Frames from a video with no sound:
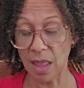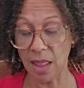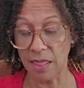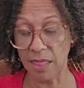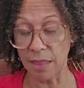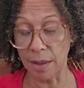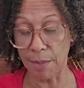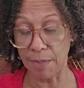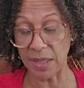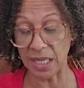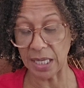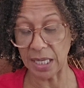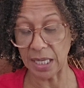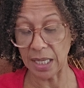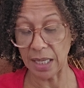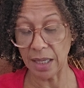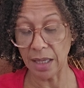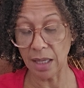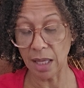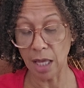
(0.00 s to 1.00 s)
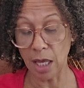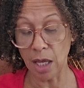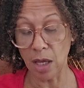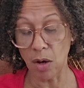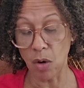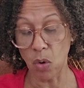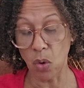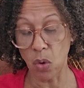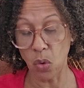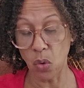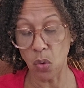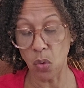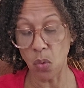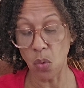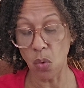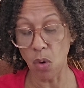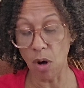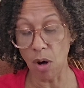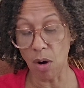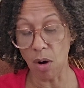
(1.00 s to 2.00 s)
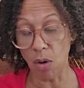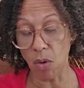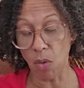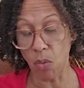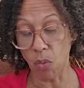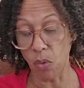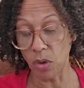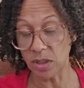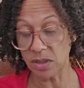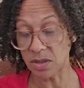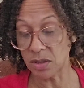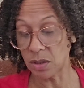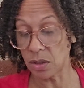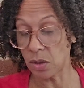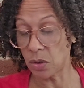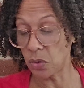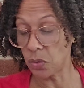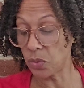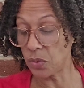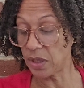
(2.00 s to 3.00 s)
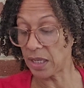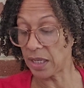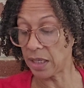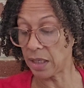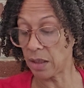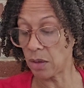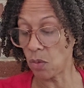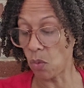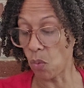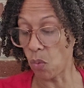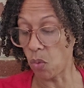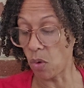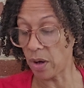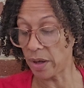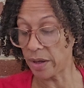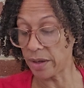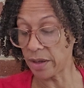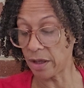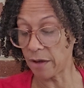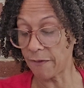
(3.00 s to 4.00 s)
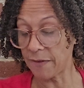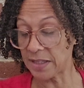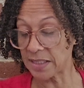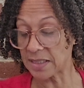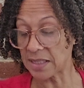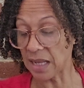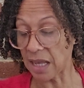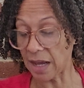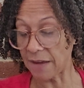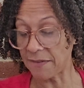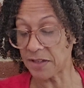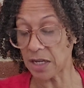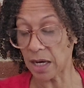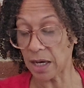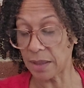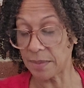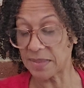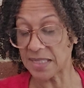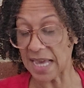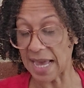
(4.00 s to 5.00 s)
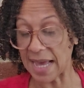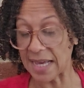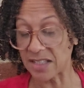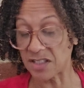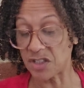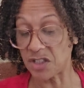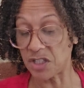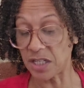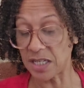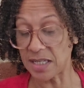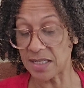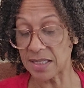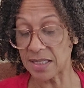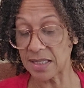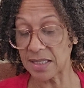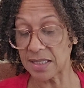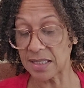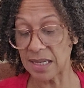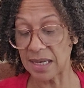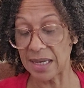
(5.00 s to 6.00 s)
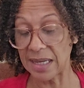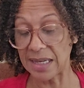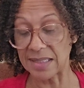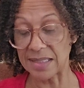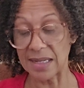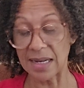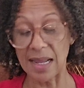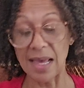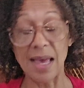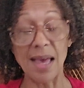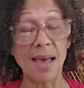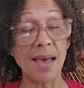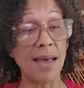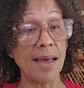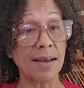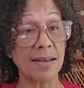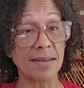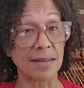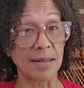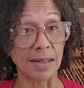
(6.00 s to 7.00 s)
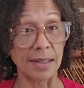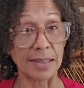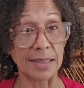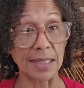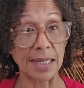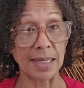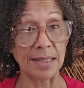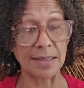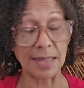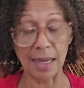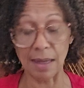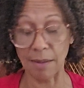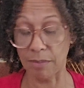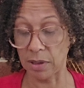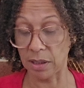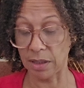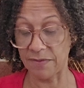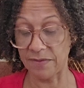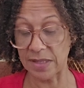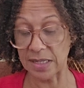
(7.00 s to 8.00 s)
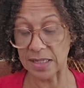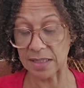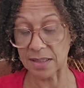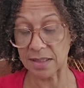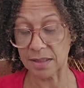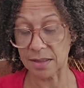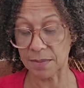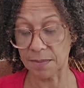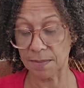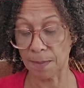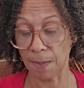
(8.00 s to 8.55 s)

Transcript: The being who was known in one of his lifetimes as Jesus is an excellent example of this.